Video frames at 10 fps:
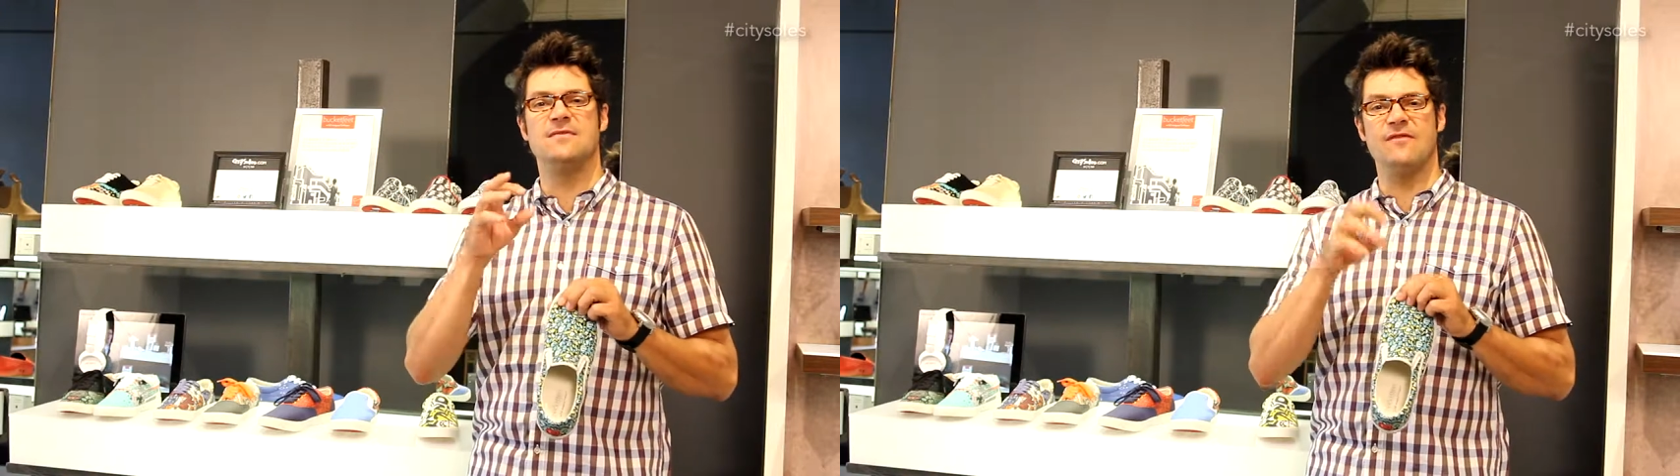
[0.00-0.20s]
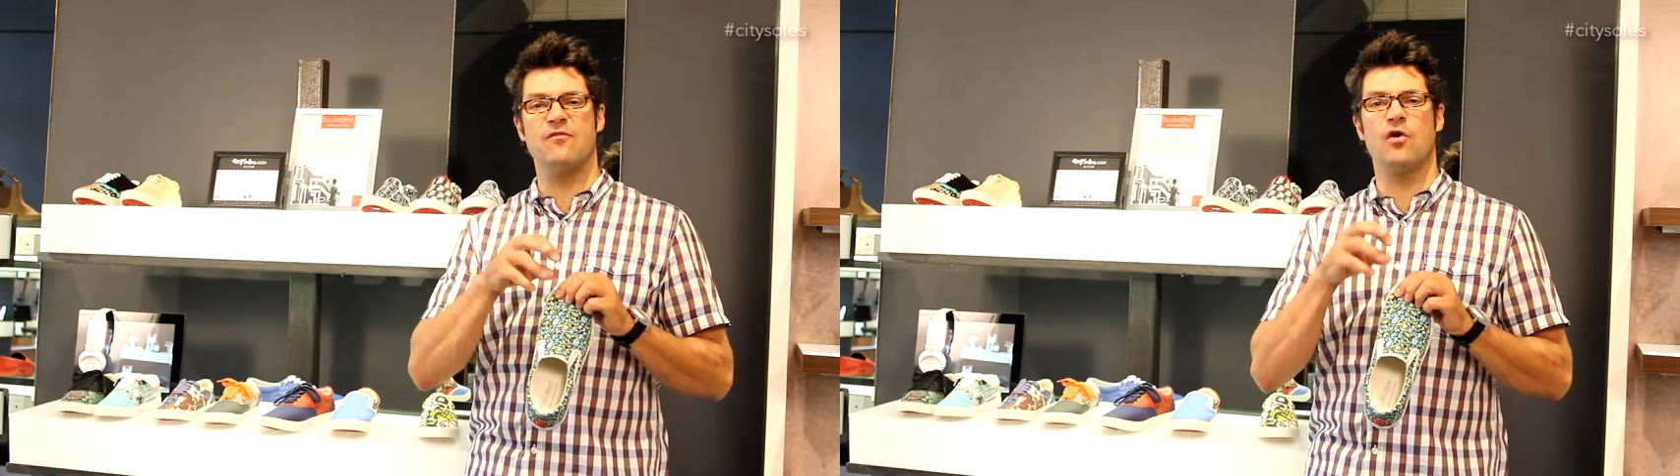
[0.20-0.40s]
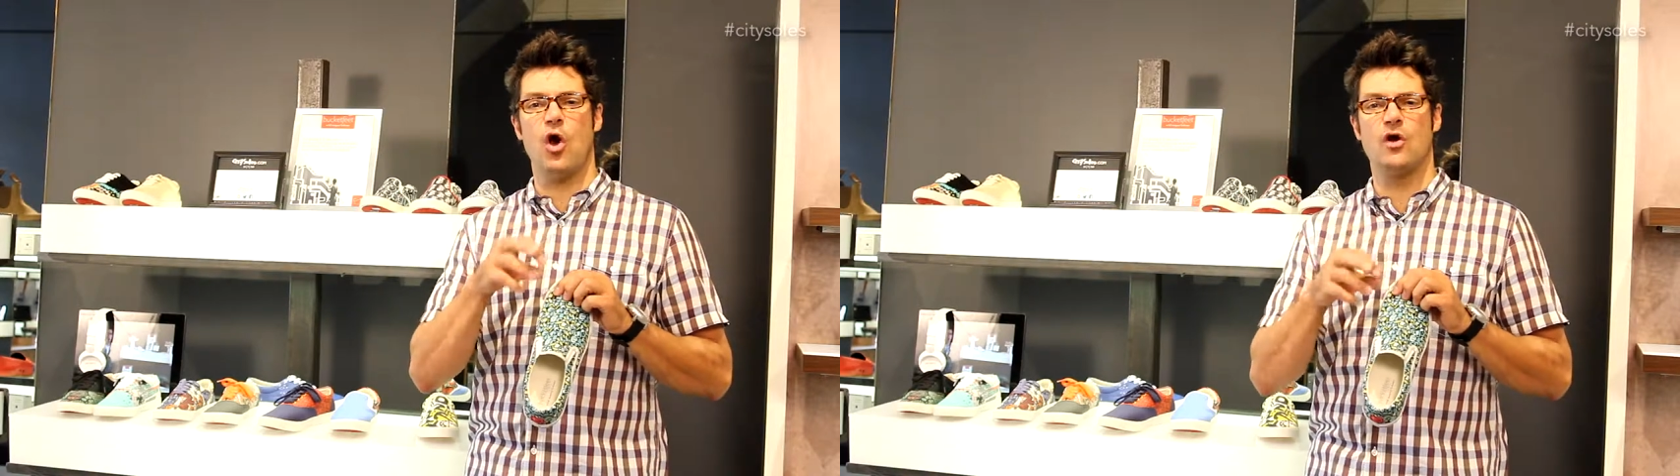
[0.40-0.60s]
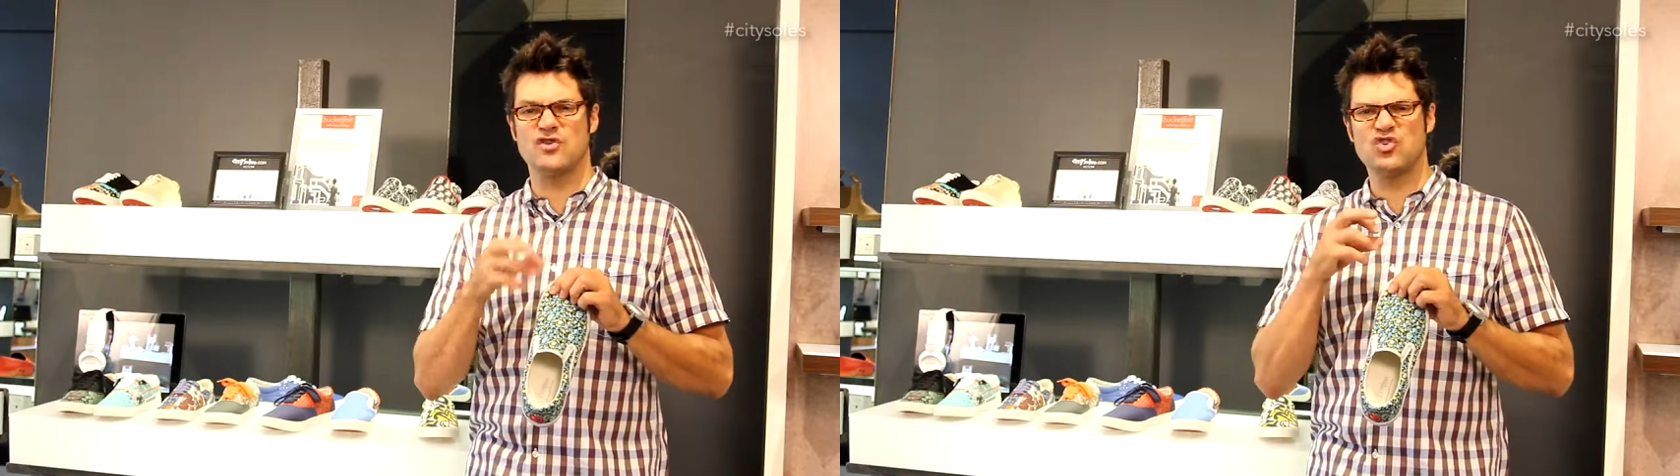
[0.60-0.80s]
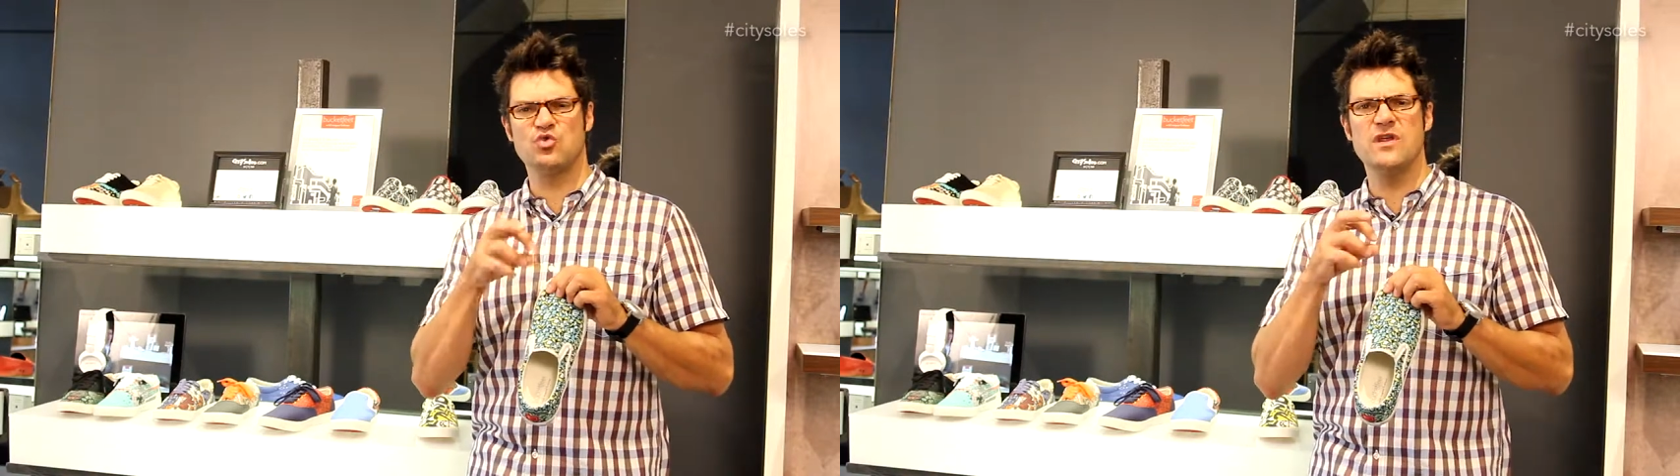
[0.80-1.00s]
different
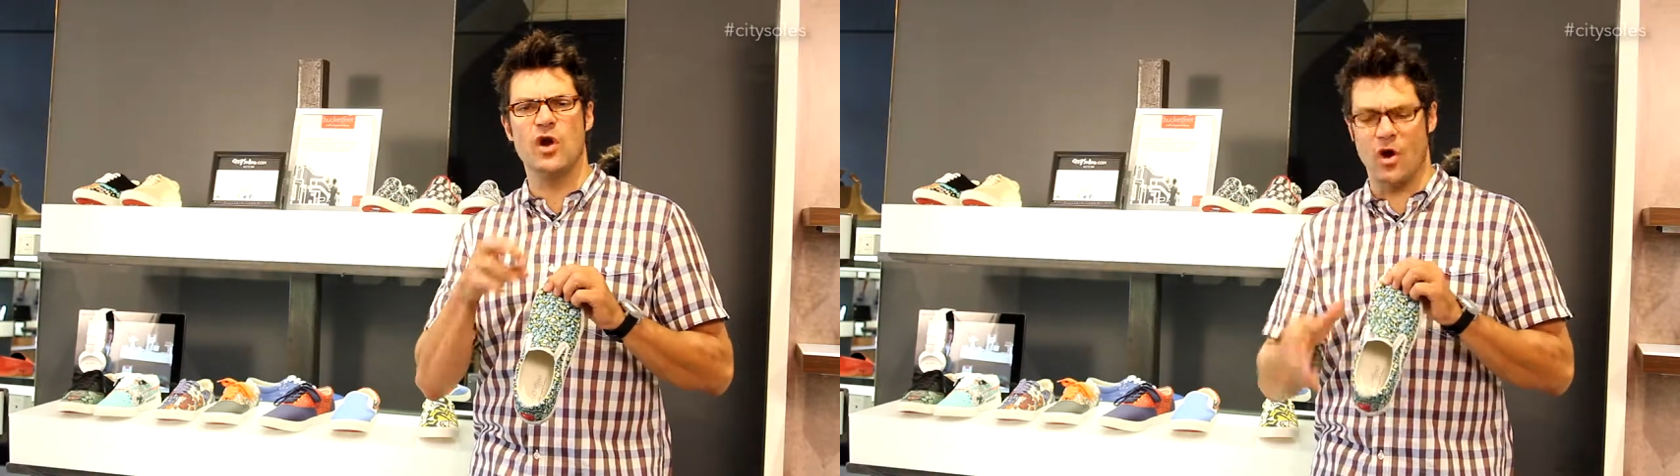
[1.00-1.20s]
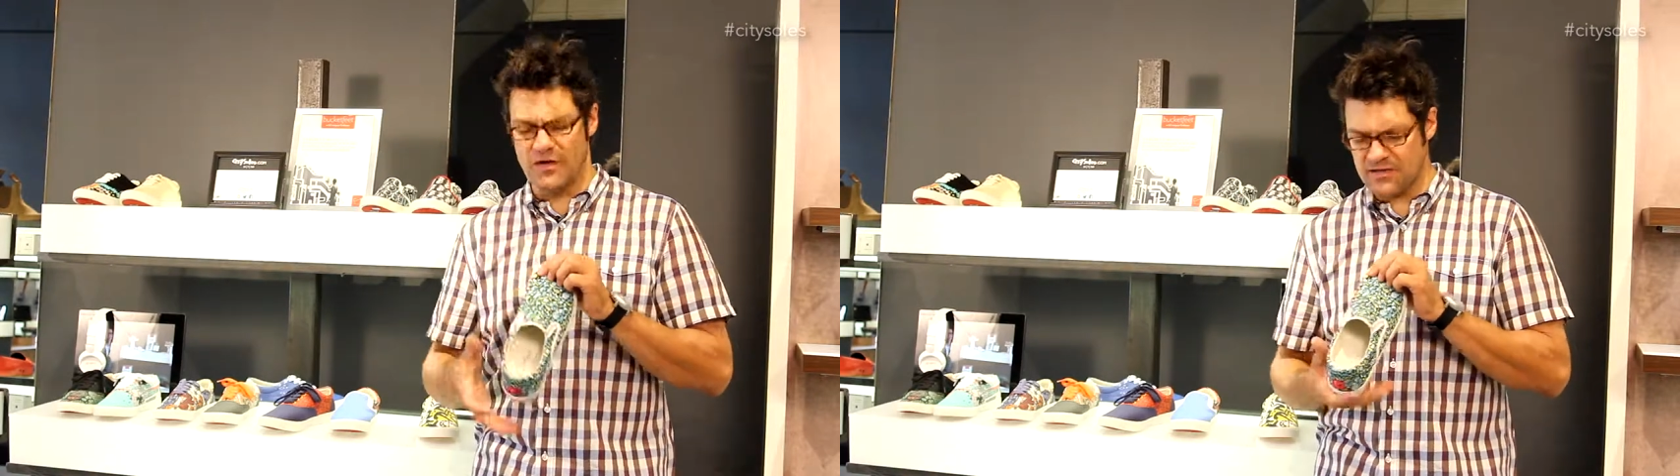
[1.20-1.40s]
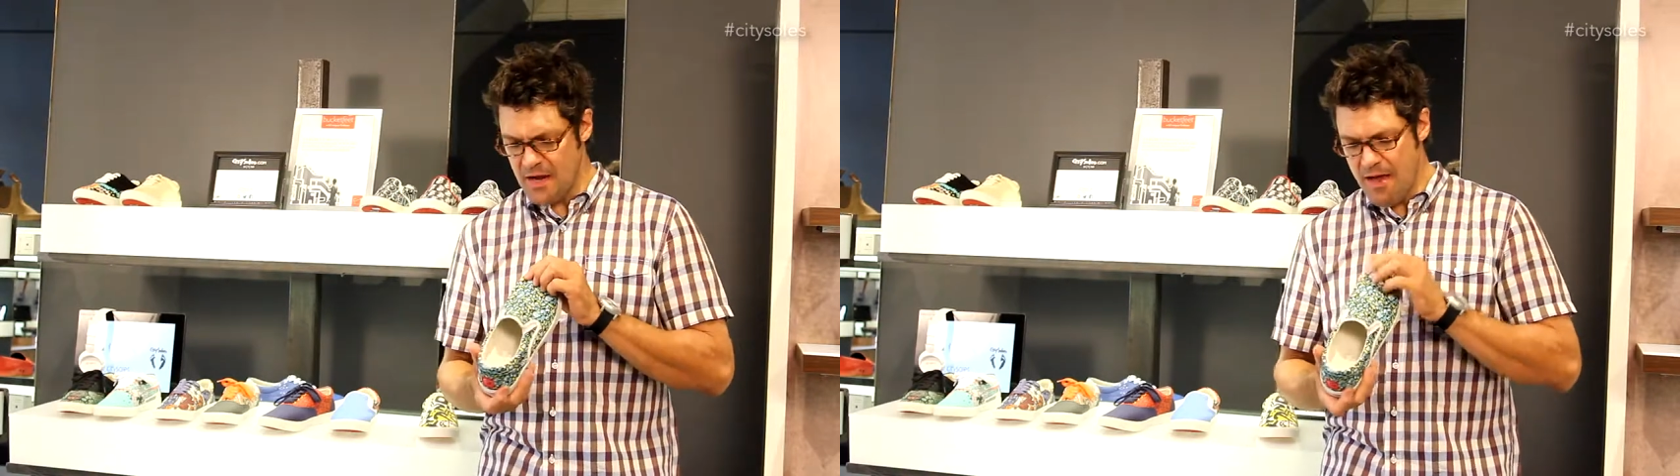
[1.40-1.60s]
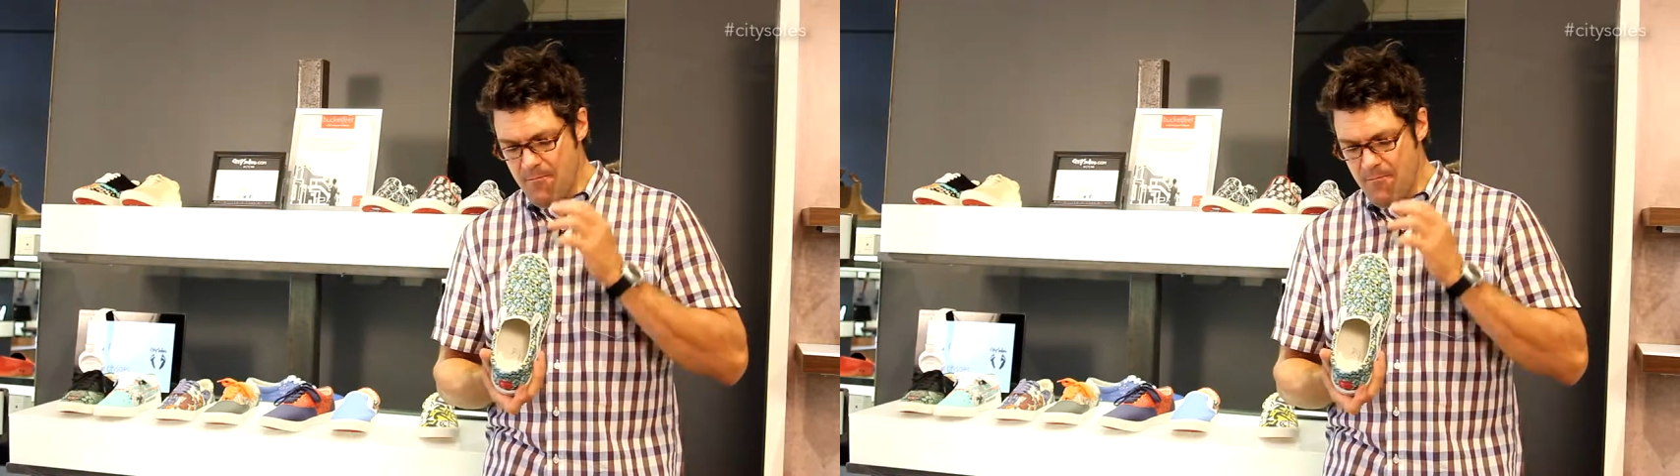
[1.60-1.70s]
artists, street artists,